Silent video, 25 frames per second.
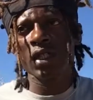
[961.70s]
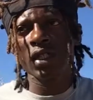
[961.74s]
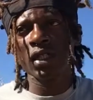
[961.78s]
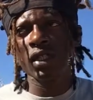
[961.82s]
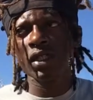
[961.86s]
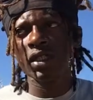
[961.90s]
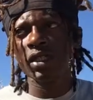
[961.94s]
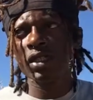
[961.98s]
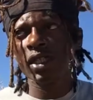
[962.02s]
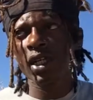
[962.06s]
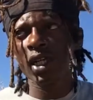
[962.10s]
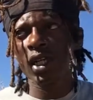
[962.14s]

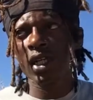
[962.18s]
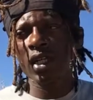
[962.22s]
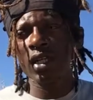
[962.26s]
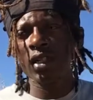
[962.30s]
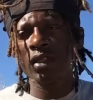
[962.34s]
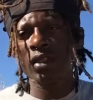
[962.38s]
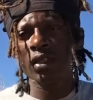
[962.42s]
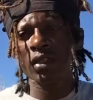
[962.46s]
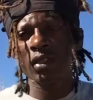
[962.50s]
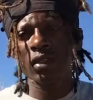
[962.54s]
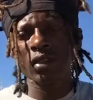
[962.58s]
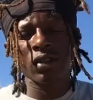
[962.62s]

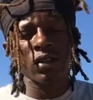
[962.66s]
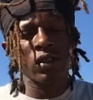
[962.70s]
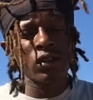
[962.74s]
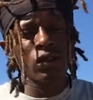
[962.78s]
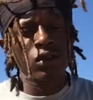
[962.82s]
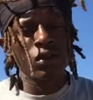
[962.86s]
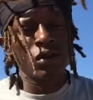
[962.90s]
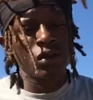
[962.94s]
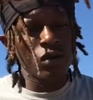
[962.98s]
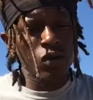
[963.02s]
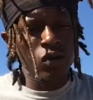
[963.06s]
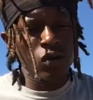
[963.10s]
says
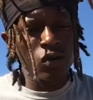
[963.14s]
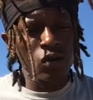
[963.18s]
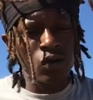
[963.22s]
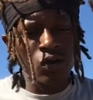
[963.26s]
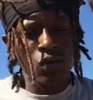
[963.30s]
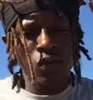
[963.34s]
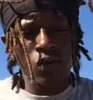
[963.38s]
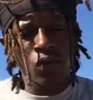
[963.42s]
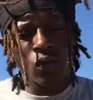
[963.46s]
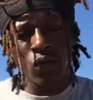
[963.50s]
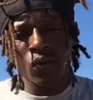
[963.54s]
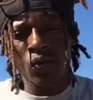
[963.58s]

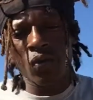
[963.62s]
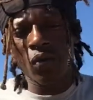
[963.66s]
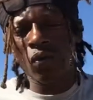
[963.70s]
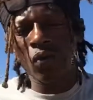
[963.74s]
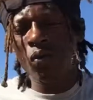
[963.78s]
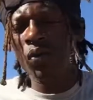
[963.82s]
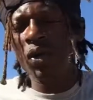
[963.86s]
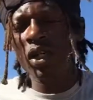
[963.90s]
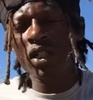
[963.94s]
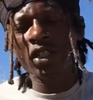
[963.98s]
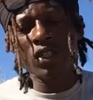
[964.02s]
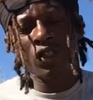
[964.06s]

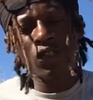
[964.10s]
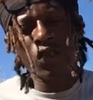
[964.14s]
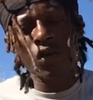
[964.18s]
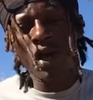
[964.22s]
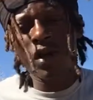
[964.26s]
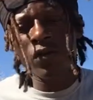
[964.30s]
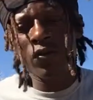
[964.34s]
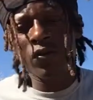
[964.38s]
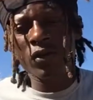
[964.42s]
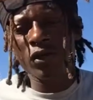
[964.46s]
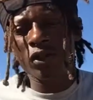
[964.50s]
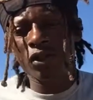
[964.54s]

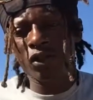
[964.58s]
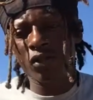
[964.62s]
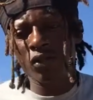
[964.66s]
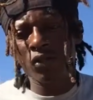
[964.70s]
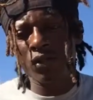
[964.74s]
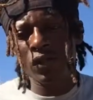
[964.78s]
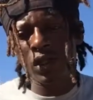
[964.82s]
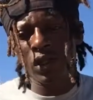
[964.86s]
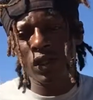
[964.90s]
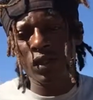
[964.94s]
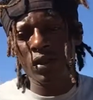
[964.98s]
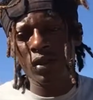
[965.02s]
whatsoever to
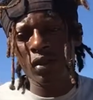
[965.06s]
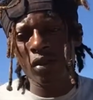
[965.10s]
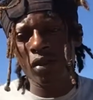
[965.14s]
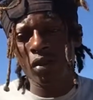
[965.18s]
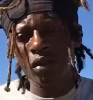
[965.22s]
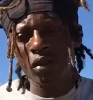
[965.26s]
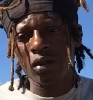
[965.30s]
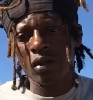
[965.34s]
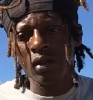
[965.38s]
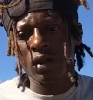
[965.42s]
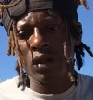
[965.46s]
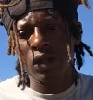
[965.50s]
it.
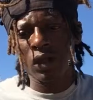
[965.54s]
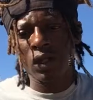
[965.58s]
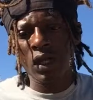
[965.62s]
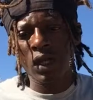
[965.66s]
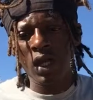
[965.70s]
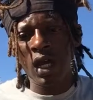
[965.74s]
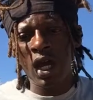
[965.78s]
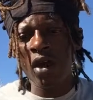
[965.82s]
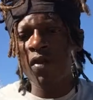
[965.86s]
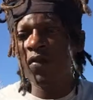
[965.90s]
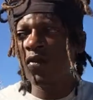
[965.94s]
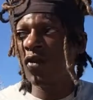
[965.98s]

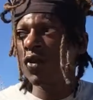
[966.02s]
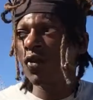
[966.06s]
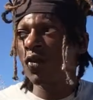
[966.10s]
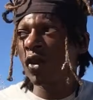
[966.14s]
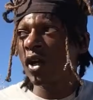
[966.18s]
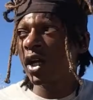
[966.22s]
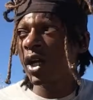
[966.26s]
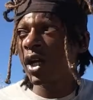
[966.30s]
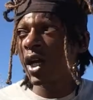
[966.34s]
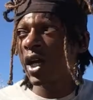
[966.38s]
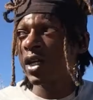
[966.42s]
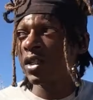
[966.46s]

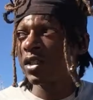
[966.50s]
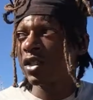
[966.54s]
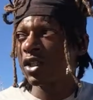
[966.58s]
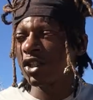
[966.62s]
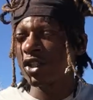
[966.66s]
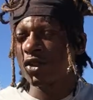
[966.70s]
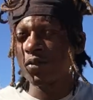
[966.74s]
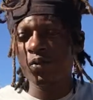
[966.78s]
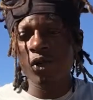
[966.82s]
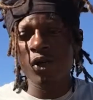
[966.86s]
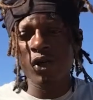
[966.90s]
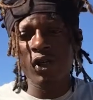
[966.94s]
Everyone has
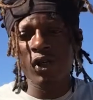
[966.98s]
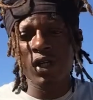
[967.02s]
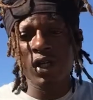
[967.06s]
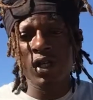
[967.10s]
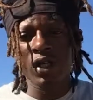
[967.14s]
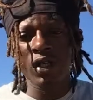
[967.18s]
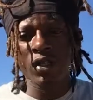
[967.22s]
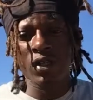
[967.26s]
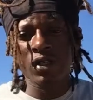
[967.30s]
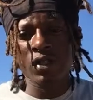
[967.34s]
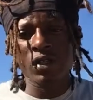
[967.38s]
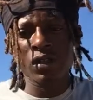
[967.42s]

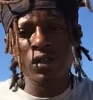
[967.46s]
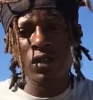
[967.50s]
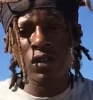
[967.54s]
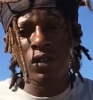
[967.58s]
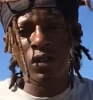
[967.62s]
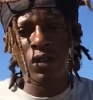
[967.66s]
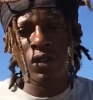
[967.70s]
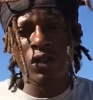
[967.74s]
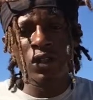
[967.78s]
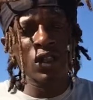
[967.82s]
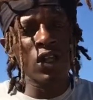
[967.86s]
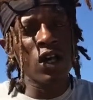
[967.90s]
experienced
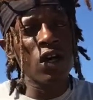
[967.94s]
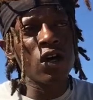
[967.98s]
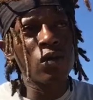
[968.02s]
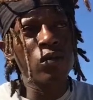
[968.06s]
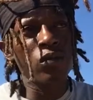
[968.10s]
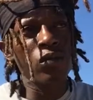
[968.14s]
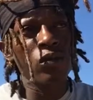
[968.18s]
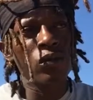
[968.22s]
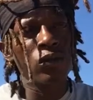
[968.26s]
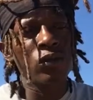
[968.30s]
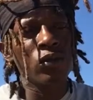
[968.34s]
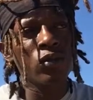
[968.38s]

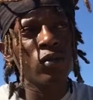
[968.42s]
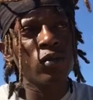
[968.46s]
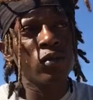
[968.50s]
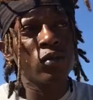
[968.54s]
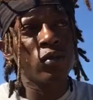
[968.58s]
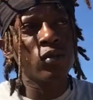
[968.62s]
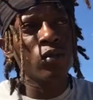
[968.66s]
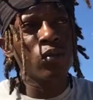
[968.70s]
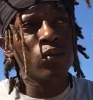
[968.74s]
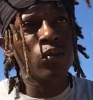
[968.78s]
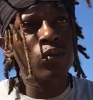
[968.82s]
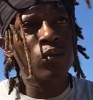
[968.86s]
some
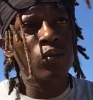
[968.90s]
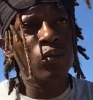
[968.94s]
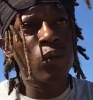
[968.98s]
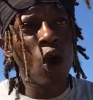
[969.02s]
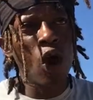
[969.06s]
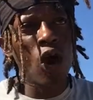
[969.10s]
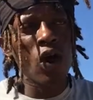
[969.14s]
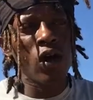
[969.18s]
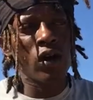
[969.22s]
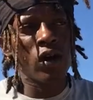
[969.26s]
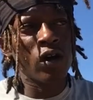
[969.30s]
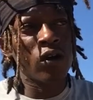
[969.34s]

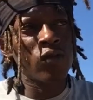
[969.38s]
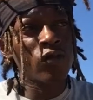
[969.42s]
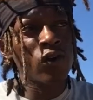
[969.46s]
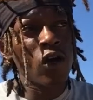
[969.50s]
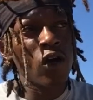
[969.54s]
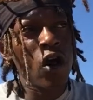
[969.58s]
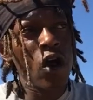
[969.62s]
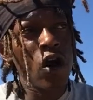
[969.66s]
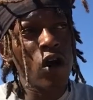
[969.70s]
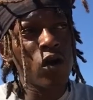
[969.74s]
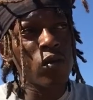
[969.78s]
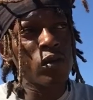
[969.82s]
part of
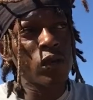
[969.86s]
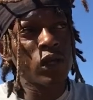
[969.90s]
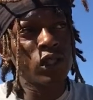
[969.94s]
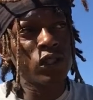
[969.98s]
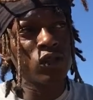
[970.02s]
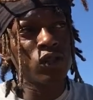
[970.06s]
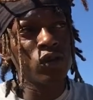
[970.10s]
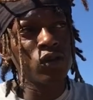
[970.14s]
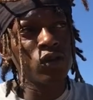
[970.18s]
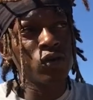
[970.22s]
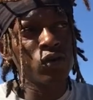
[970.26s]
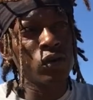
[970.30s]
karma
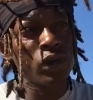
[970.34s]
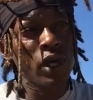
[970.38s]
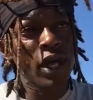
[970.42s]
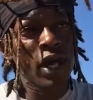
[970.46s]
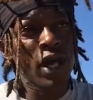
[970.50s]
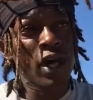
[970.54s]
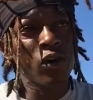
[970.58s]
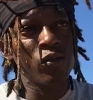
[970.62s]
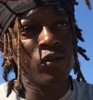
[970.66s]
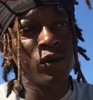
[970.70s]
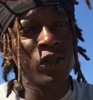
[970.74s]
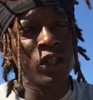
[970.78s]
to
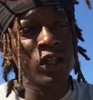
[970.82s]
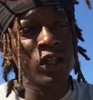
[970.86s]
help